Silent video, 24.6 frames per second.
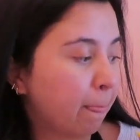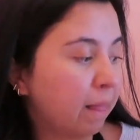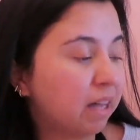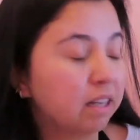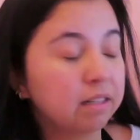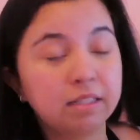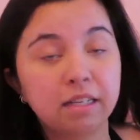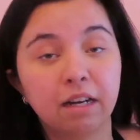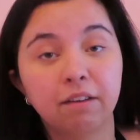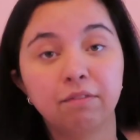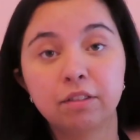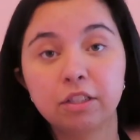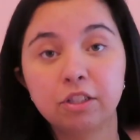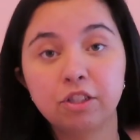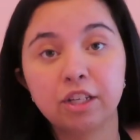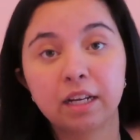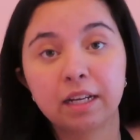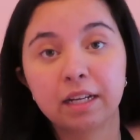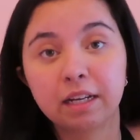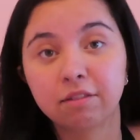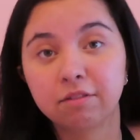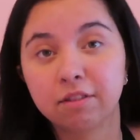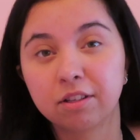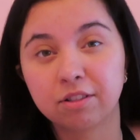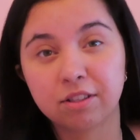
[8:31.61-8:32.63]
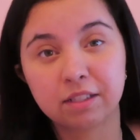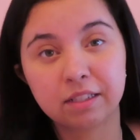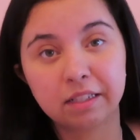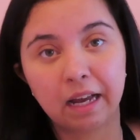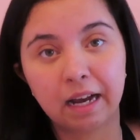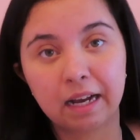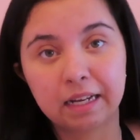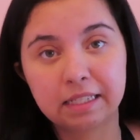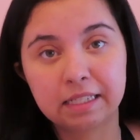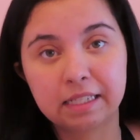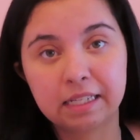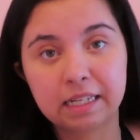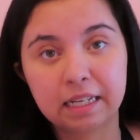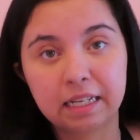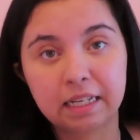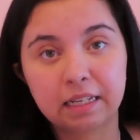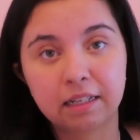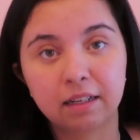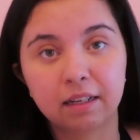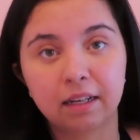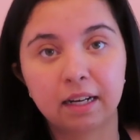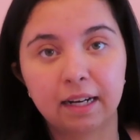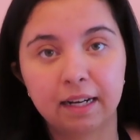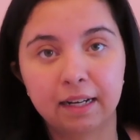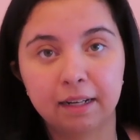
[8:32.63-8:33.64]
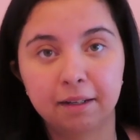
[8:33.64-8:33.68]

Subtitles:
definitely check out their sizing.